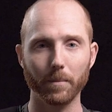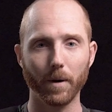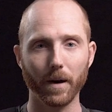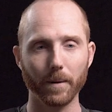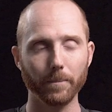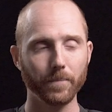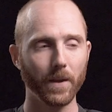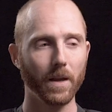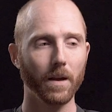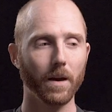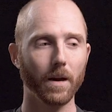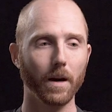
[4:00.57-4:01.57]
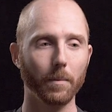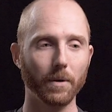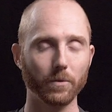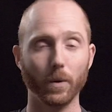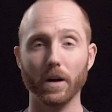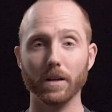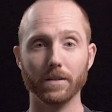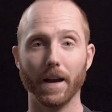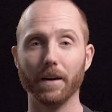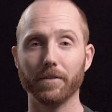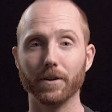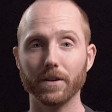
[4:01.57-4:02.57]
in the bottom, as well as
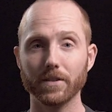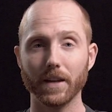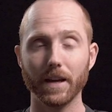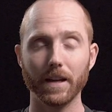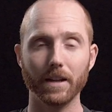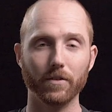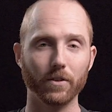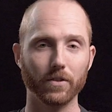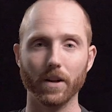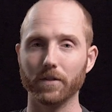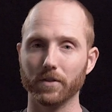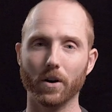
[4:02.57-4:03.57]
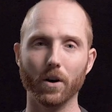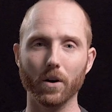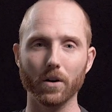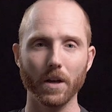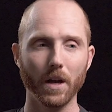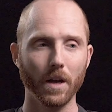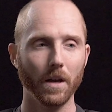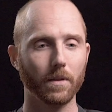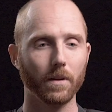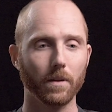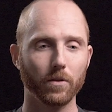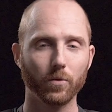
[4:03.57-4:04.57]
after a skate if your stuff's all
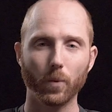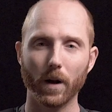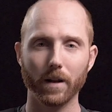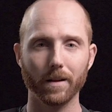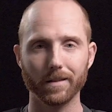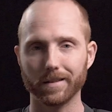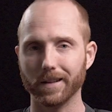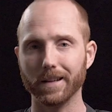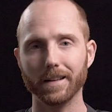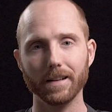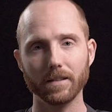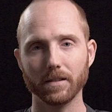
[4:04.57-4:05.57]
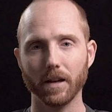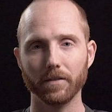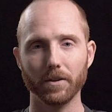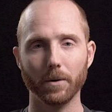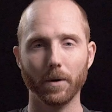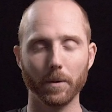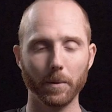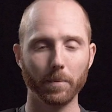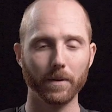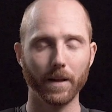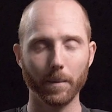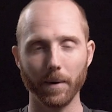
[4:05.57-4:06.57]
sweaty and stinky and stuff, you don't want to be
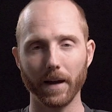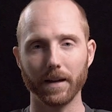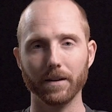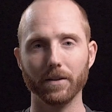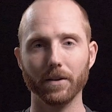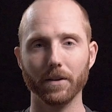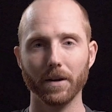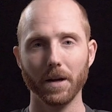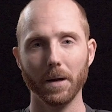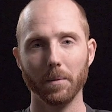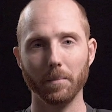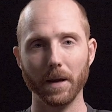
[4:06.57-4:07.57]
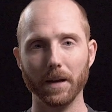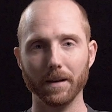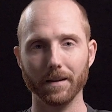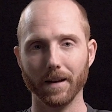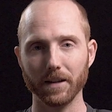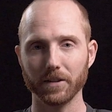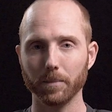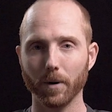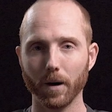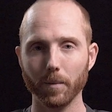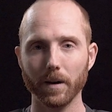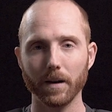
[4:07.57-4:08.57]
putting that back in your main nice
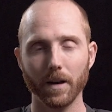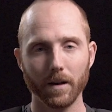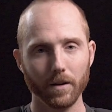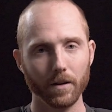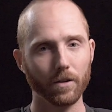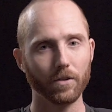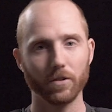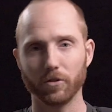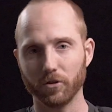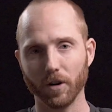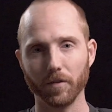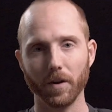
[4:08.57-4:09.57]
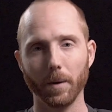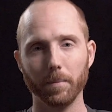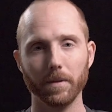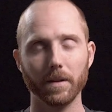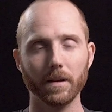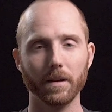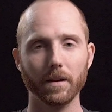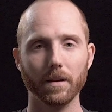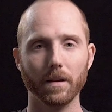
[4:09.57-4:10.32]
compartment. You can just shove it up in the